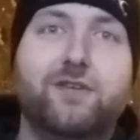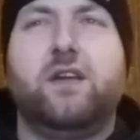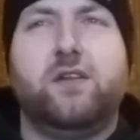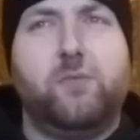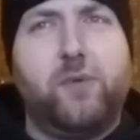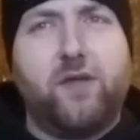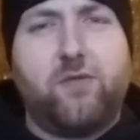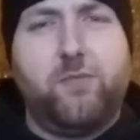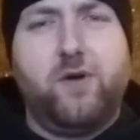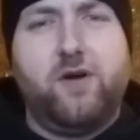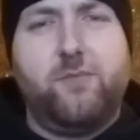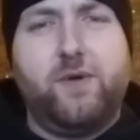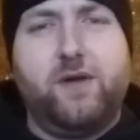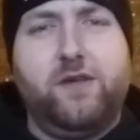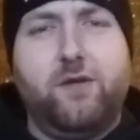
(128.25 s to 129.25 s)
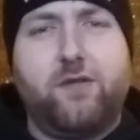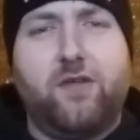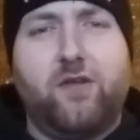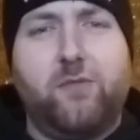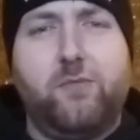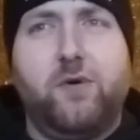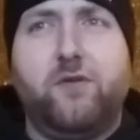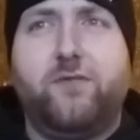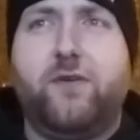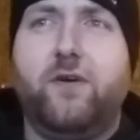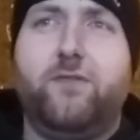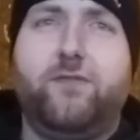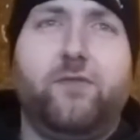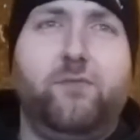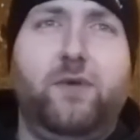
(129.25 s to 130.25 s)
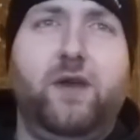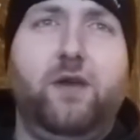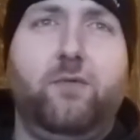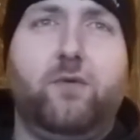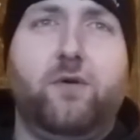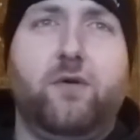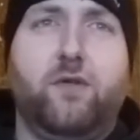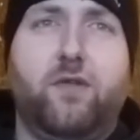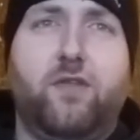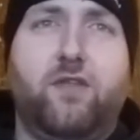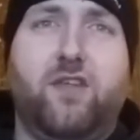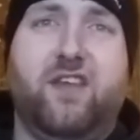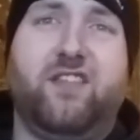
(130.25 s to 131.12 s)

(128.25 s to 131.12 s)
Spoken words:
And the best part about using Spotify for me was,